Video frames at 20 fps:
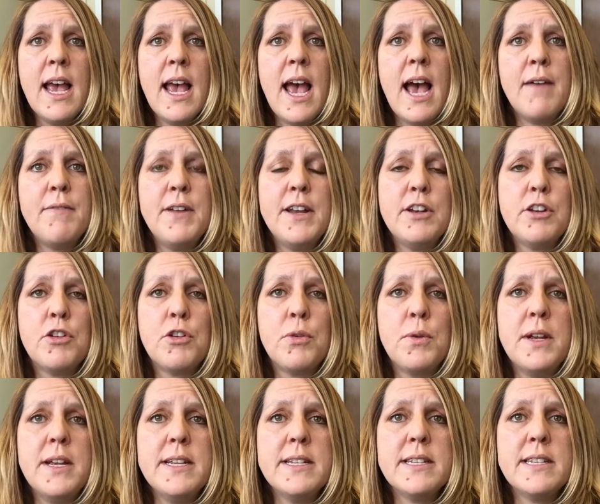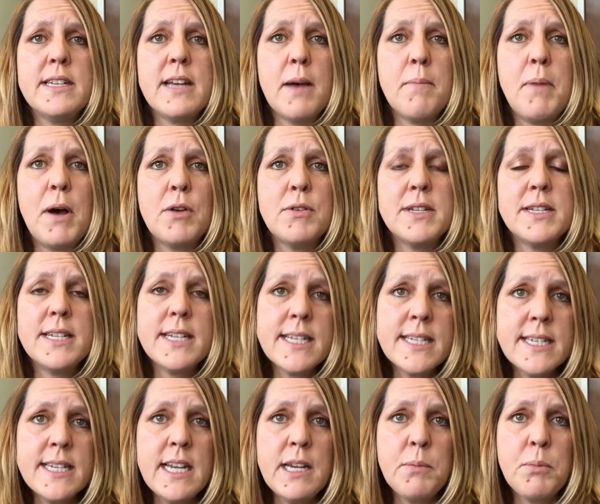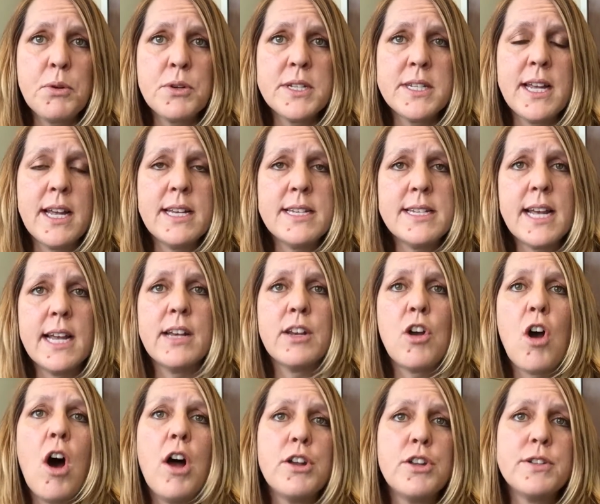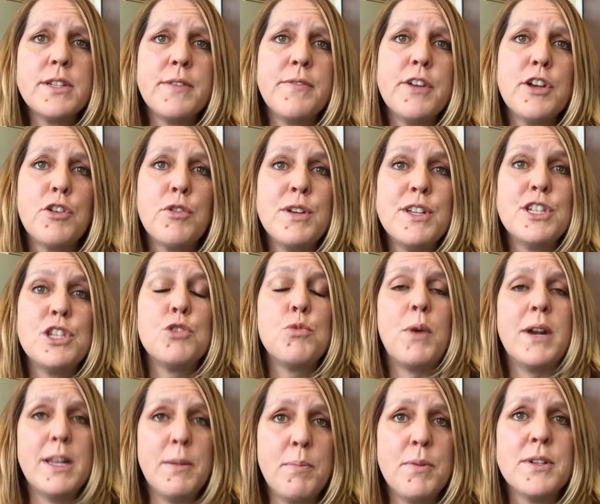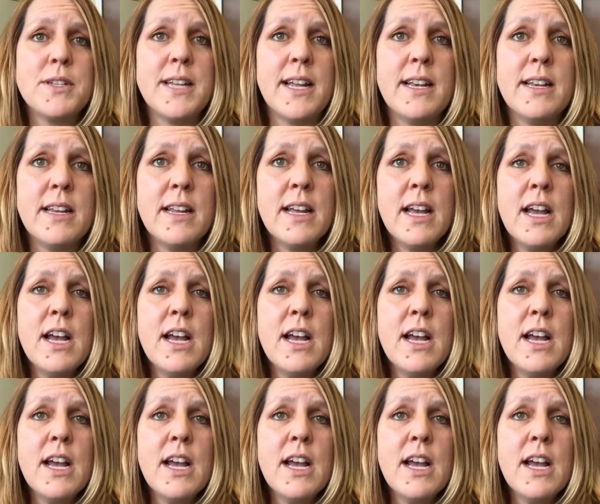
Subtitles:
have increased about 16%, and condos have increased 20%.